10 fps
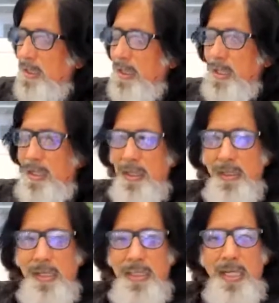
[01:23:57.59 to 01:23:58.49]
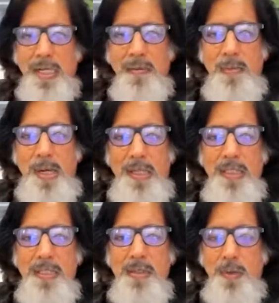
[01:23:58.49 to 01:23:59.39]
The second part
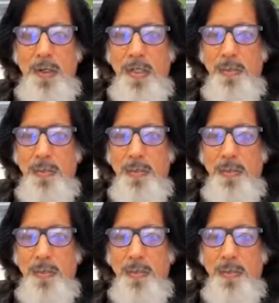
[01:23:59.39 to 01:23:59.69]
is what